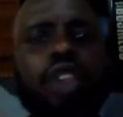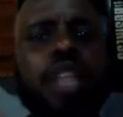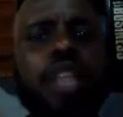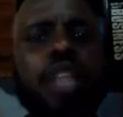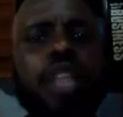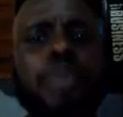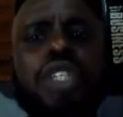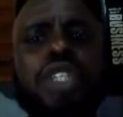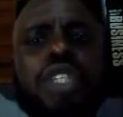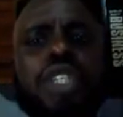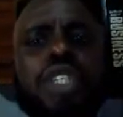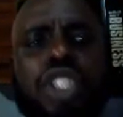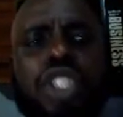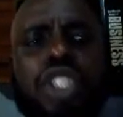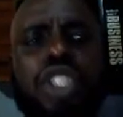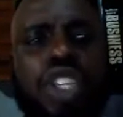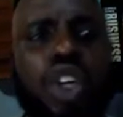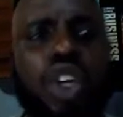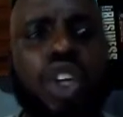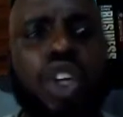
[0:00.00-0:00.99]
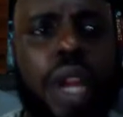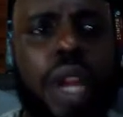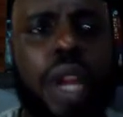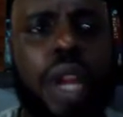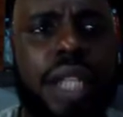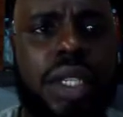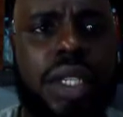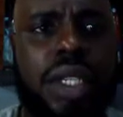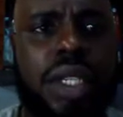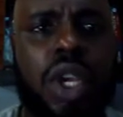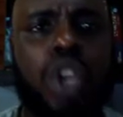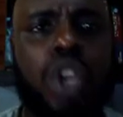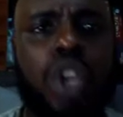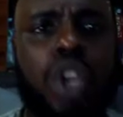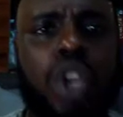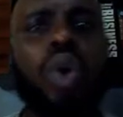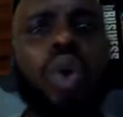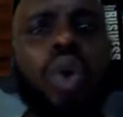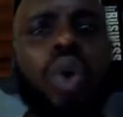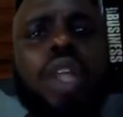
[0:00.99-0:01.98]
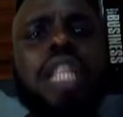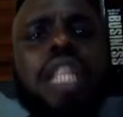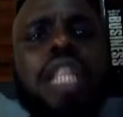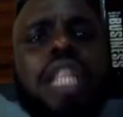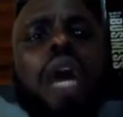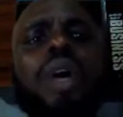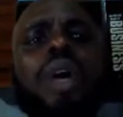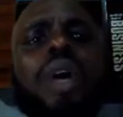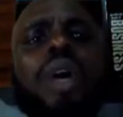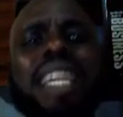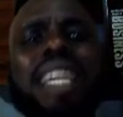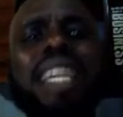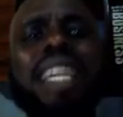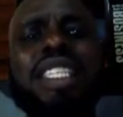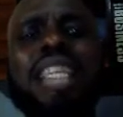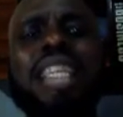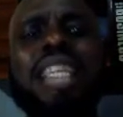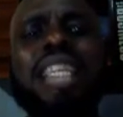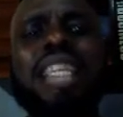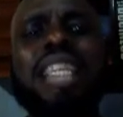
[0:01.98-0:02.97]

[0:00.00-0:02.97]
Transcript: you deposit it in your wallet. So now that is